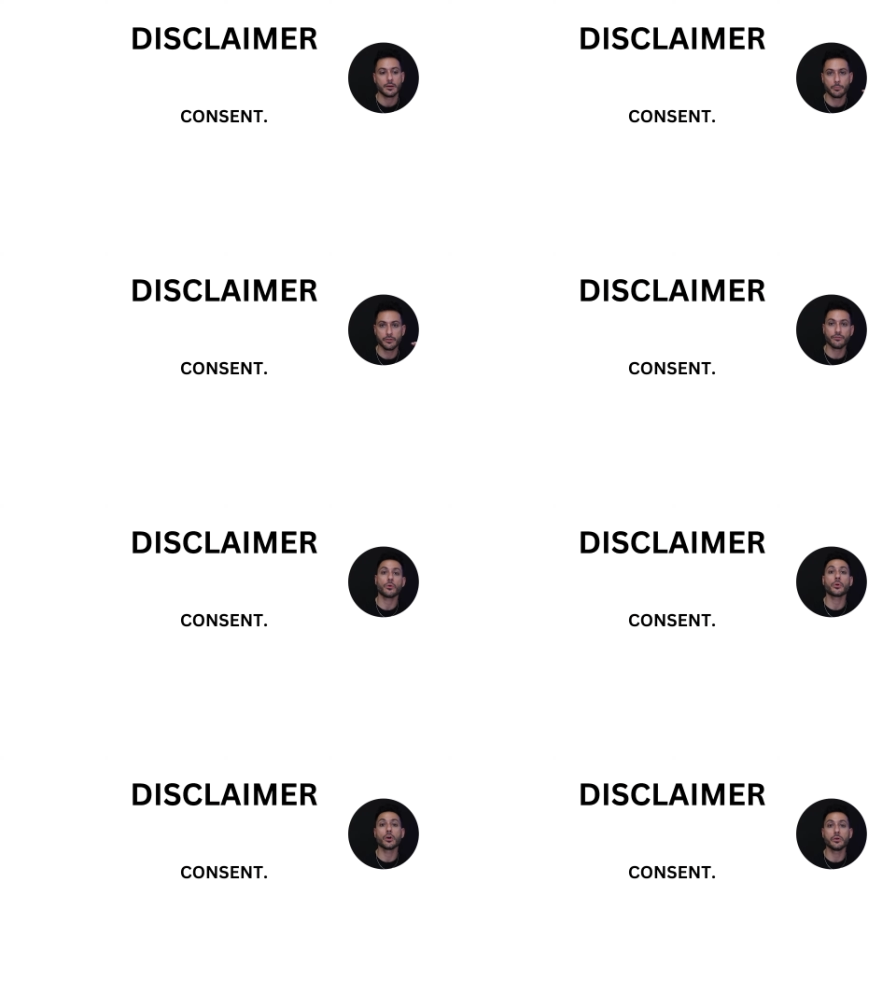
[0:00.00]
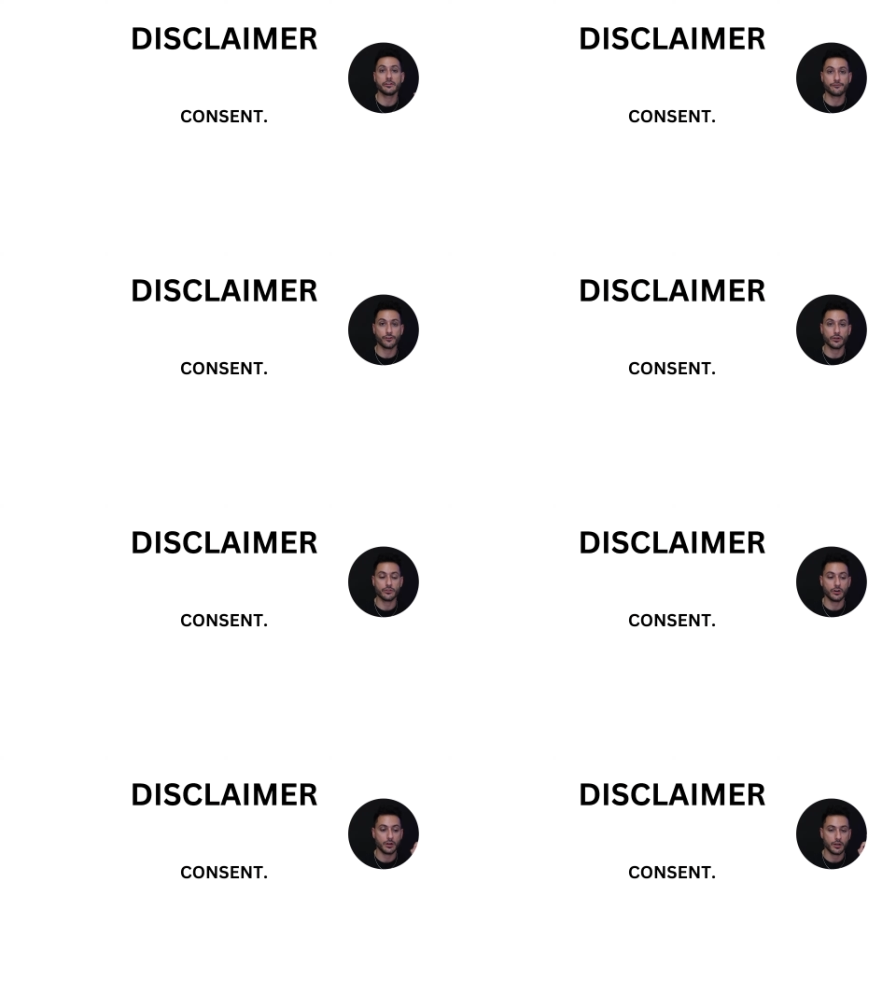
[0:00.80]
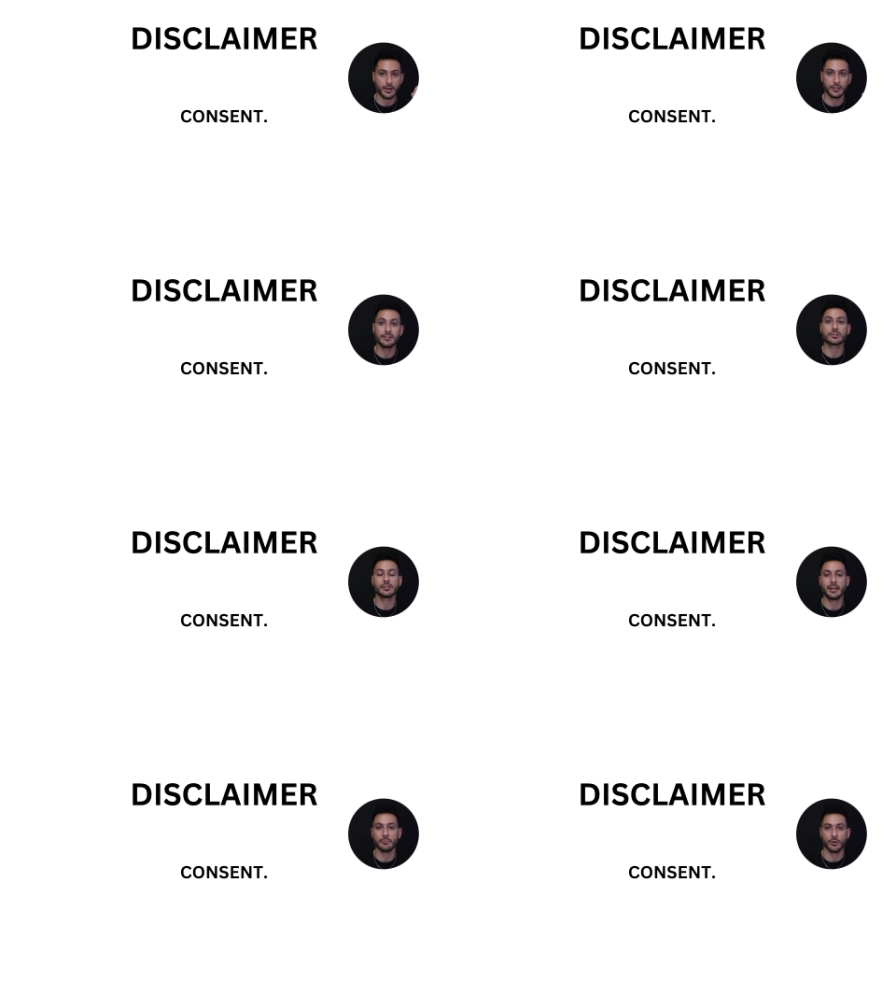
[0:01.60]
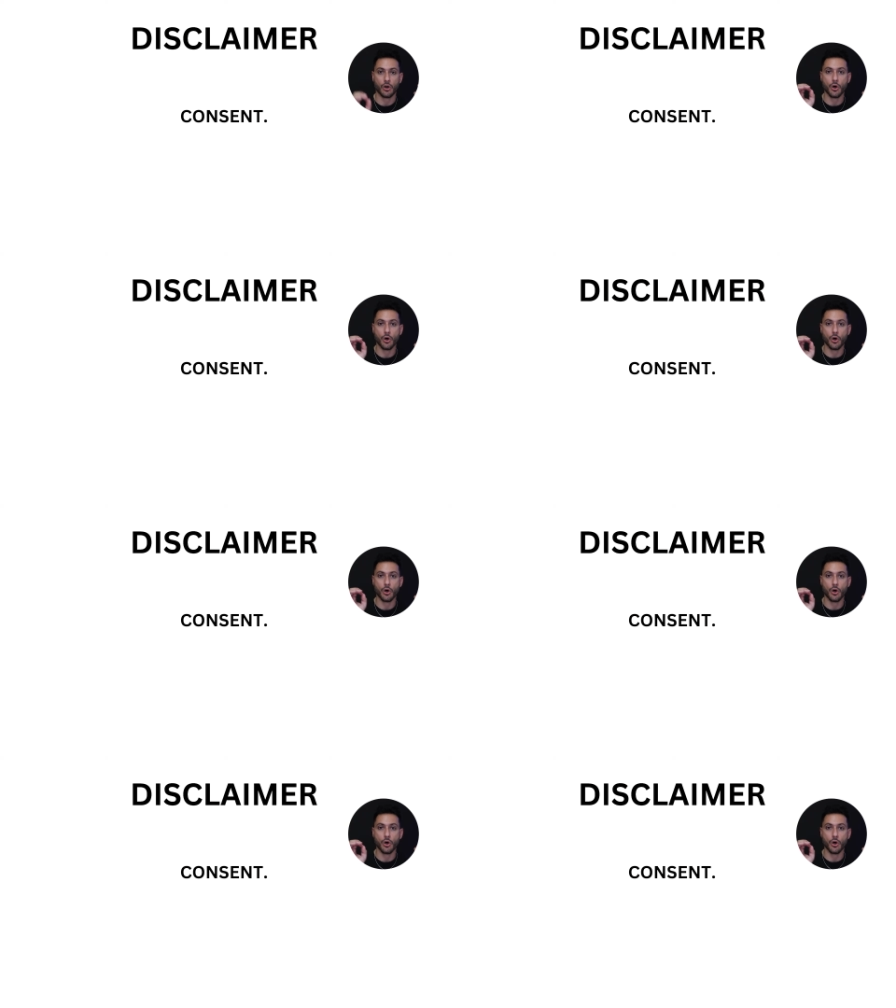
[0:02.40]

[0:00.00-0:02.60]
Before we go any further, a disclaimer